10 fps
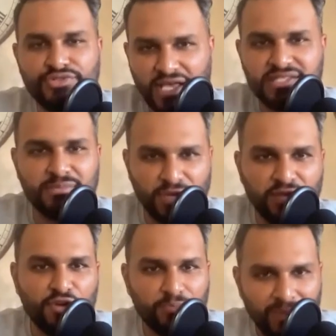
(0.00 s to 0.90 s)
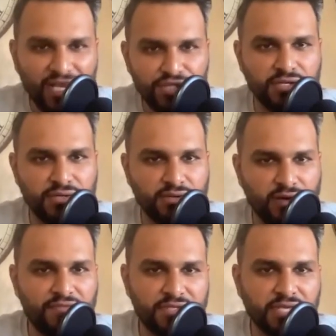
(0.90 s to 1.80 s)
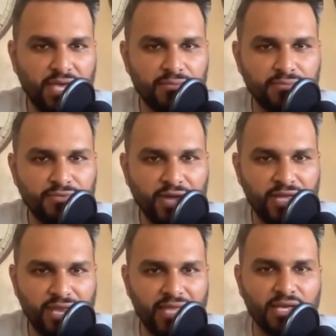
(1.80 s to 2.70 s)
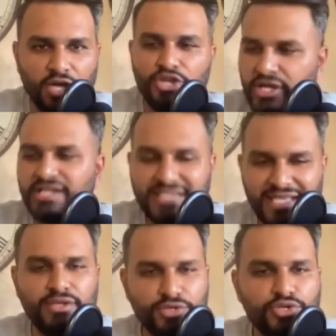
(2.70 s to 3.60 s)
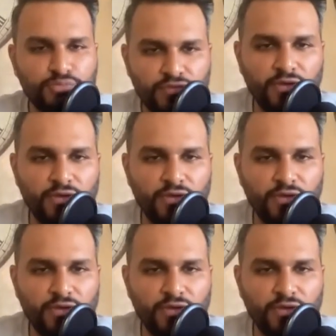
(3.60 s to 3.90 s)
testament of your passion of this game, right? Like you continue to move